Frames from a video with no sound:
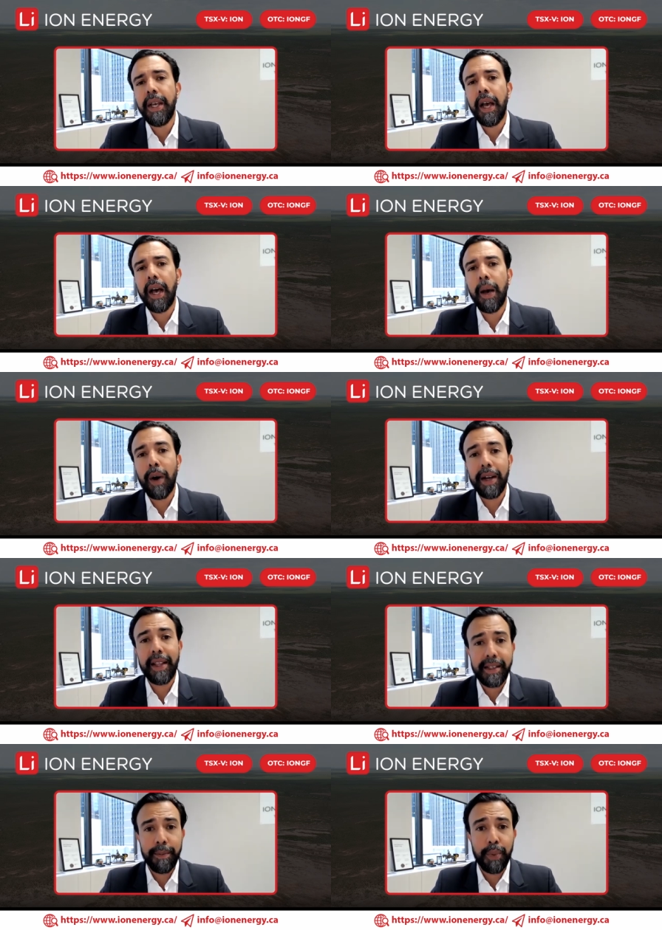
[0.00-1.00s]
Uh, why
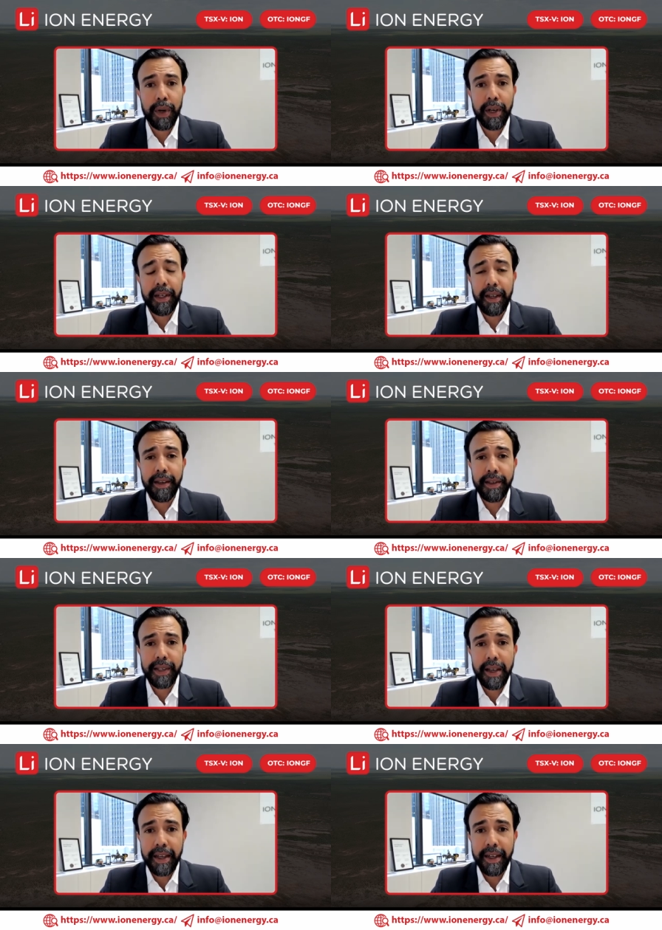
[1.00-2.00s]
that's important is uh, it,